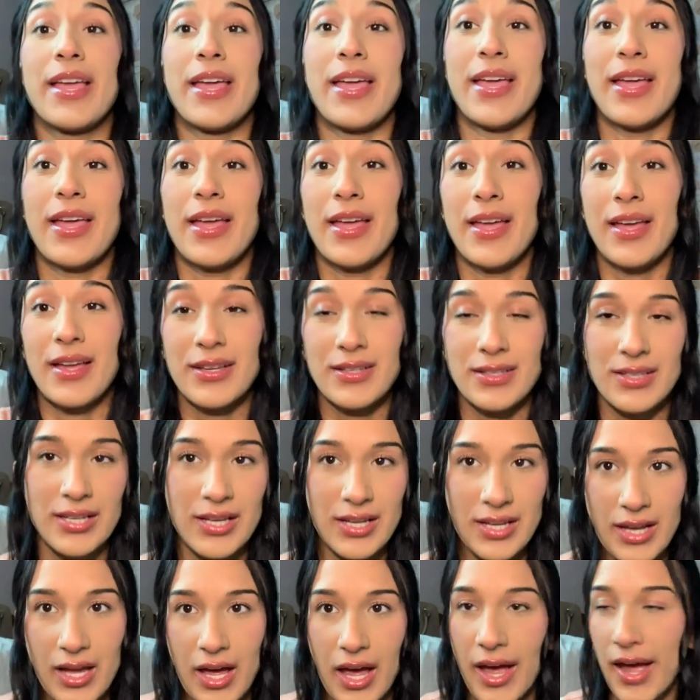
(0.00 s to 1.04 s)
And
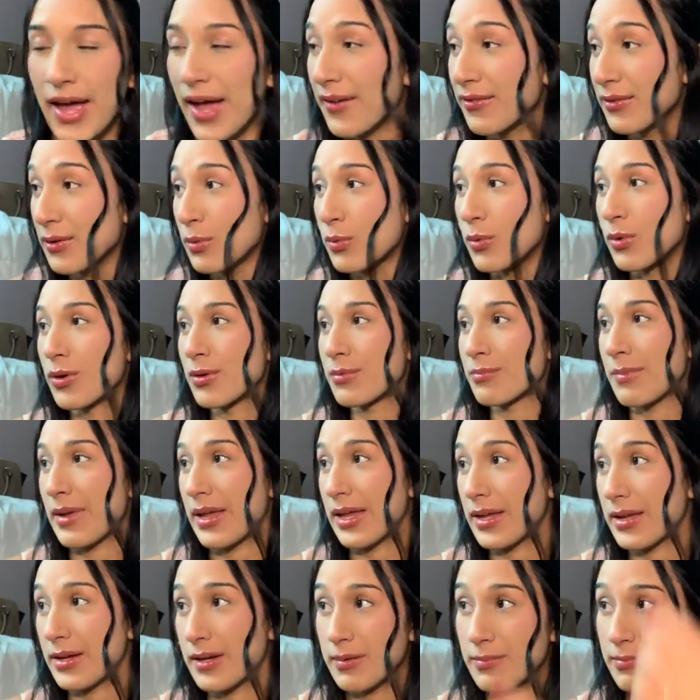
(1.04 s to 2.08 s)
I haven't worn
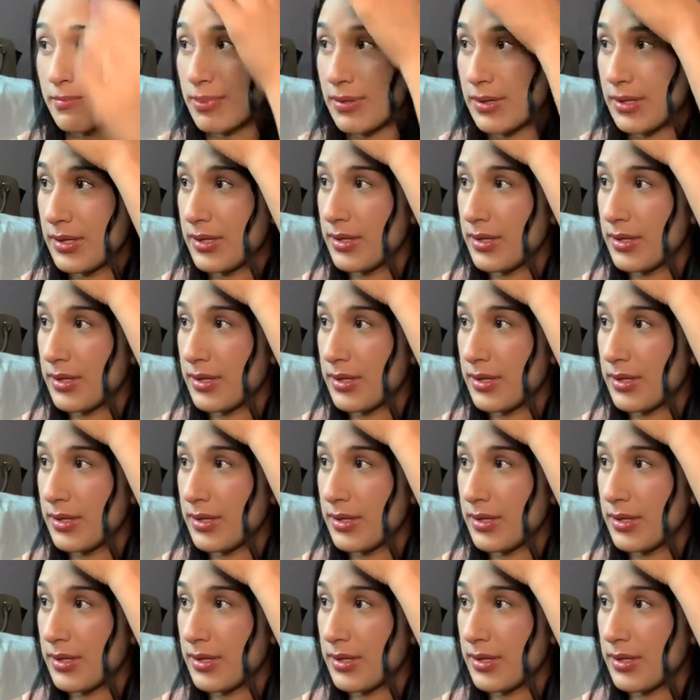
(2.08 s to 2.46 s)
makeup